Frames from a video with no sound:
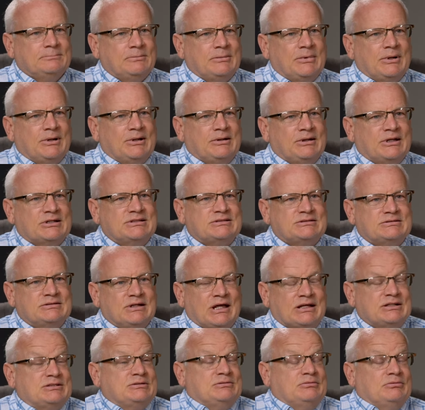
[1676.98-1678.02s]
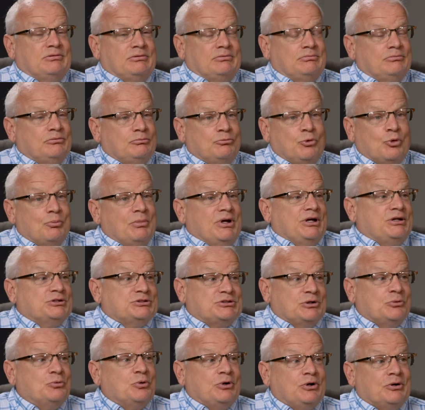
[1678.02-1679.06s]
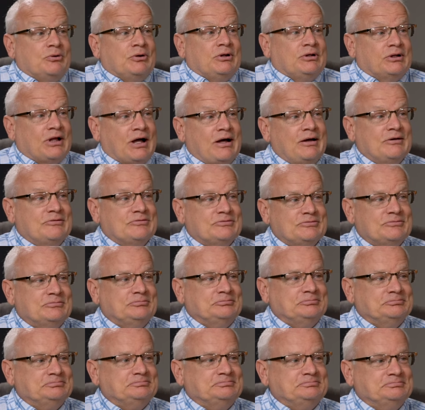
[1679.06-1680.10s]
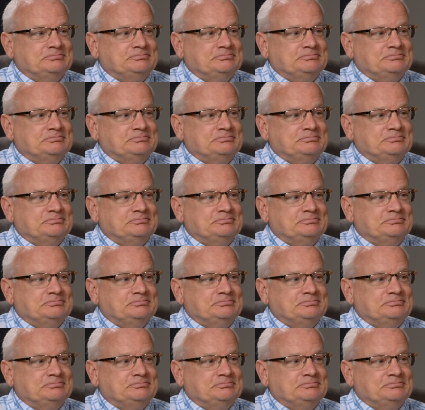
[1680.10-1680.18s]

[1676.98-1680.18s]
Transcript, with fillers: And that's, that will make us a winner in life. That's